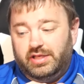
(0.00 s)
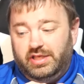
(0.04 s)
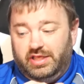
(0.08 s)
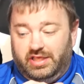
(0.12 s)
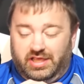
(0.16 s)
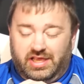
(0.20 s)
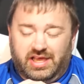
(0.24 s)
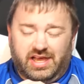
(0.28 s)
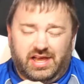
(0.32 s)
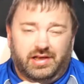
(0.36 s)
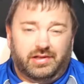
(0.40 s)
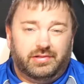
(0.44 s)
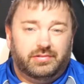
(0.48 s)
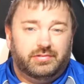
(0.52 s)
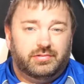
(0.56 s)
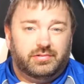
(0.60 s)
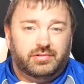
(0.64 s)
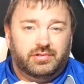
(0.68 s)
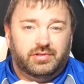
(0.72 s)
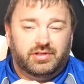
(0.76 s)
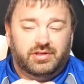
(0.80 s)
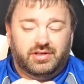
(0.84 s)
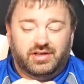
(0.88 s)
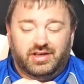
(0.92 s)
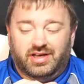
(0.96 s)
yeah.
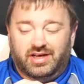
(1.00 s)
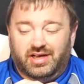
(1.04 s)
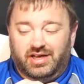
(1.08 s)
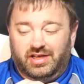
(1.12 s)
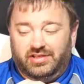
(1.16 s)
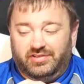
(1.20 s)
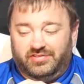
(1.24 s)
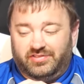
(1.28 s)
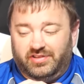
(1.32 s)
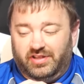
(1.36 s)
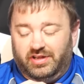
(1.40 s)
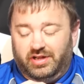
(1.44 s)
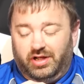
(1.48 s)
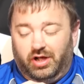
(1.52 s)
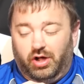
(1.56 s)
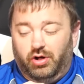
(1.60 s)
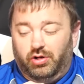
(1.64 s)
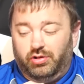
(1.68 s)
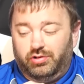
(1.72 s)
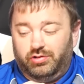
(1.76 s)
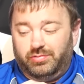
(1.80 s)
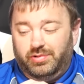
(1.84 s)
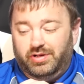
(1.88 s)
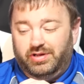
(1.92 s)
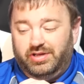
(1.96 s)
Uh, he said
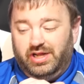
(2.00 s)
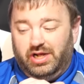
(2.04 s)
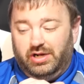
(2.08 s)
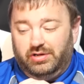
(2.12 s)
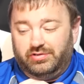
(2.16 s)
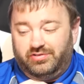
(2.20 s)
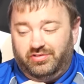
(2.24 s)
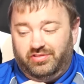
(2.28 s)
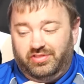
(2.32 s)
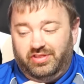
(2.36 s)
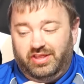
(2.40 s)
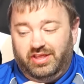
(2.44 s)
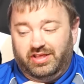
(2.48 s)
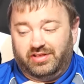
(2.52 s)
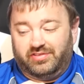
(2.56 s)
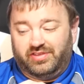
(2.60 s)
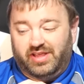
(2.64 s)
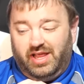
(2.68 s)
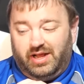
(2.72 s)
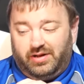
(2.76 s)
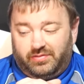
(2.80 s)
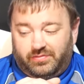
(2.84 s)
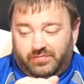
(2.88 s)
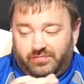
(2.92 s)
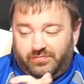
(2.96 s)
all the way down to the
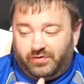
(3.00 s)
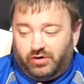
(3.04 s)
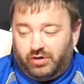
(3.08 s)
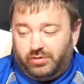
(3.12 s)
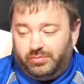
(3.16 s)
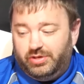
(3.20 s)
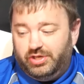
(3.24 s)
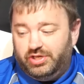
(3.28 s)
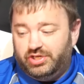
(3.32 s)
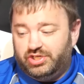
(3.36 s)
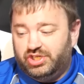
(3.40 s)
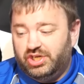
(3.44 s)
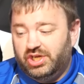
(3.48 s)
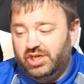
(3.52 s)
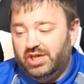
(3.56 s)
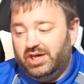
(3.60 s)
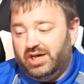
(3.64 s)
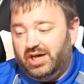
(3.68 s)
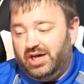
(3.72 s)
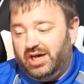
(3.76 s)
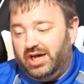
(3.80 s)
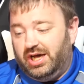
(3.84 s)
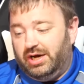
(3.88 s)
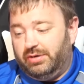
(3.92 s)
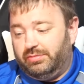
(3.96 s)
exact verbiage,
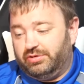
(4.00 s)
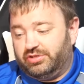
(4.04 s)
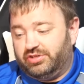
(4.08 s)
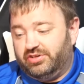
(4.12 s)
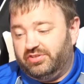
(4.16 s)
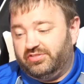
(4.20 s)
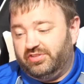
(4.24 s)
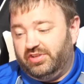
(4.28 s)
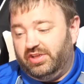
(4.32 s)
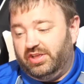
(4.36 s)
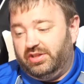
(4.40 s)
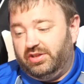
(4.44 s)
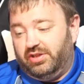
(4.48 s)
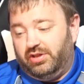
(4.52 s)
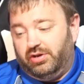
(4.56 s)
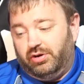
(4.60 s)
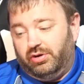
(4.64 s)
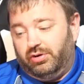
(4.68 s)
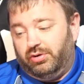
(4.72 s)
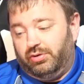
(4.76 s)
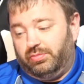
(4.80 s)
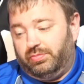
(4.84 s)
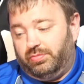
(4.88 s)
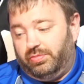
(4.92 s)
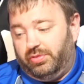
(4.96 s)
uh, which is in you
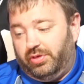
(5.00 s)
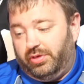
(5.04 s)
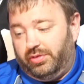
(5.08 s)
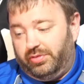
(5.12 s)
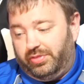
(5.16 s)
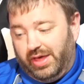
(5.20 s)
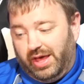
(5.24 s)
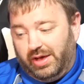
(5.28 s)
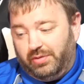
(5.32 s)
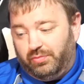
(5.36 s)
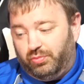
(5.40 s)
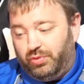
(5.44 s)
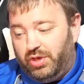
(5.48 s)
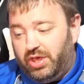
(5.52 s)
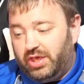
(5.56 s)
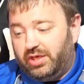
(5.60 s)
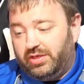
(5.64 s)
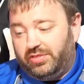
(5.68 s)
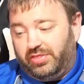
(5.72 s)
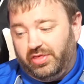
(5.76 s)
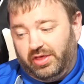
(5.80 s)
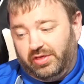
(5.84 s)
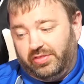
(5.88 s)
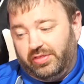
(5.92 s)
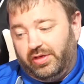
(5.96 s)
know the, that
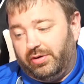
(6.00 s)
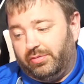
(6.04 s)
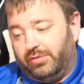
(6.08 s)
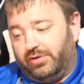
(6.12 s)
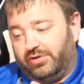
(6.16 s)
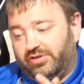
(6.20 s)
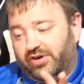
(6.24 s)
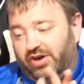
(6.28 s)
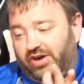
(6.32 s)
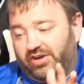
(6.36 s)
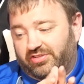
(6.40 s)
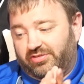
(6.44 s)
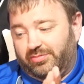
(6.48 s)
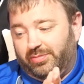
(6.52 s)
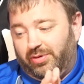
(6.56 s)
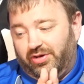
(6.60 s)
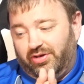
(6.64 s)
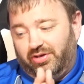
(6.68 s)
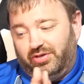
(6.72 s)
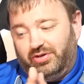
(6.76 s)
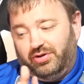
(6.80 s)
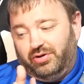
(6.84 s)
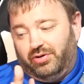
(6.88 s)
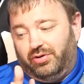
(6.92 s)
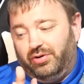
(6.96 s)
week thing there, where it talks
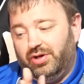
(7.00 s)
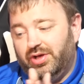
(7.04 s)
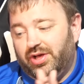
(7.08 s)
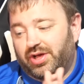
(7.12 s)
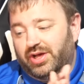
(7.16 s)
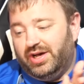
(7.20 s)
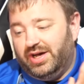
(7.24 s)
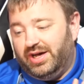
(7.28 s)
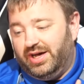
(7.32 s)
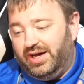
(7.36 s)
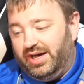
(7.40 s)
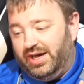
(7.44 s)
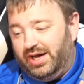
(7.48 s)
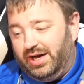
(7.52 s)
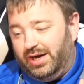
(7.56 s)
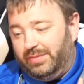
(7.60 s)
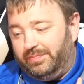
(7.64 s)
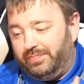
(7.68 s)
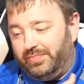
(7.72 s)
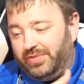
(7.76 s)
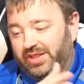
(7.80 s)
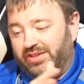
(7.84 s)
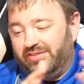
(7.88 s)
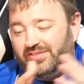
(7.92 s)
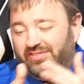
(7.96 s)
about you know
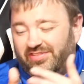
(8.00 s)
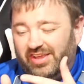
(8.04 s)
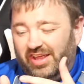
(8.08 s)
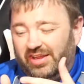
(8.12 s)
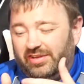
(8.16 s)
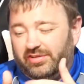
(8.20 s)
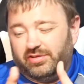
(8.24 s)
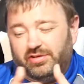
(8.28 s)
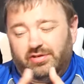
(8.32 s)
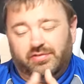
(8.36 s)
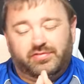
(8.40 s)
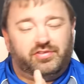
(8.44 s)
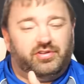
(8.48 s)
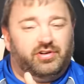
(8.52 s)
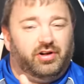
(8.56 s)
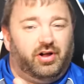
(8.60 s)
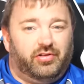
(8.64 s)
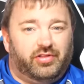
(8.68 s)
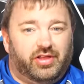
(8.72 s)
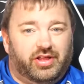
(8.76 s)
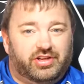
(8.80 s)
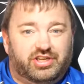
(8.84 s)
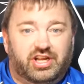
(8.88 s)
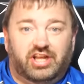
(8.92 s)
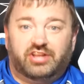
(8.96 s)
um, incentives and
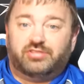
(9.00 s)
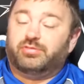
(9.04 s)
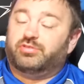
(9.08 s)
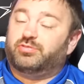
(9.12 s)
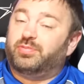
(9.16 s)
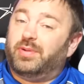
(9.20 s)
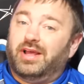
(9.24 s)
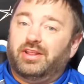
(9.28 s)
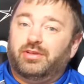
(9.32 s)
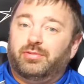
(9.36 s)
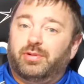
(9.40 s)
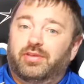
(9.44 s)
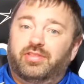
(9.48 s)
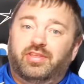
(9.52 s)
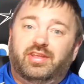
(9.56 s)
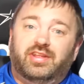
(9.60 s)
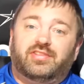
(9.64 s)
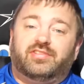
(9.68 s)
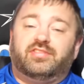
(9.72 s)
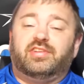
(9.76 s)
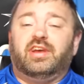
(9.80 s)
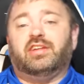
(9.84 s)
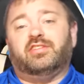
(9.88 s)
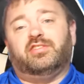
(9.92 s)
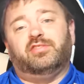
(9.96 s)
all that jazz. Which, by the way, the
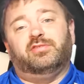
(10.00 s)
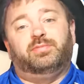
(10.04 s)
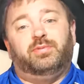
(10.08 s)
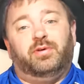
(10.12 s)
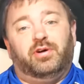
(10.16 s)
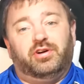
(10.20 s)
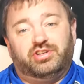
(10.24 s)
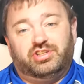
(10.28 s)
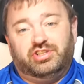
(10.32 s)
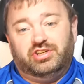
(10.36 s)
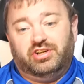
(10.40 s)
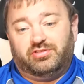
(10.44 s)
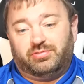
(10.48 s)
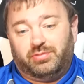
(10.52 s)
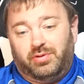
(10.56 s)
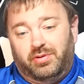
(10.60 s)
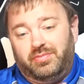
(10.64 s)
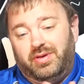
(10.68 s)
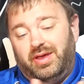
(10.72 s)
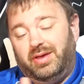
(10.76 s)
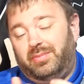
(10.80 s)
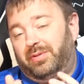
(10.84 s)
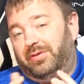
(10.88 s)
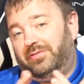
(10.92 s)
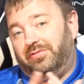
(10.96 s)
incentive portion is what
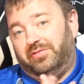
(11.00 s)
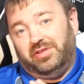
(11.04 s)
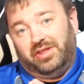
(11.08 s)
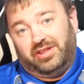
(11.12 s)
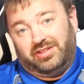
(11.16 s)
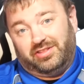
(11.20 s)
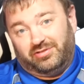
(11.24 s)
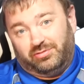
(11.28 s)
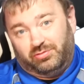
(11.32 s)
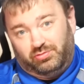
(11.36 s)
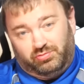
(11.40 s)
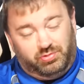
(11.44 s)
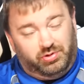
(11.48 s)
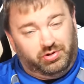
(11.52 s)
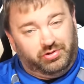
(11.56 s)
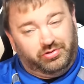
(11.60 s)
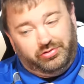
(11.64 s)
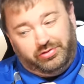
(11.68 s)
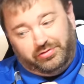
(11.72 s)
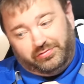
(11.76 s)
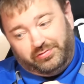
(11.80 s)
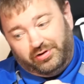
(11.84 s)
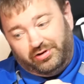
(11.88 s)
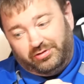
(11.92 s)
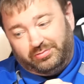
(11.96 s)
made me feel like this was real
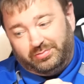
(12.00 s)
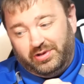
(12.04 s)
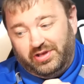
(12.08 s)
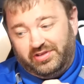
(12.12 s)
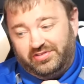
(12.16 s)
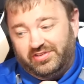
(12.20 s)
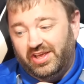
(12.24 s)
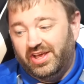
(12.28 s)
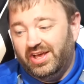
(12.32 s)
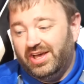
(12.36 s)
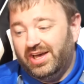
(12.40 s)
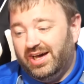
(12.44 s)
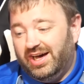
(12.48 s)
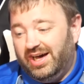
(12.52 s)
in the first place.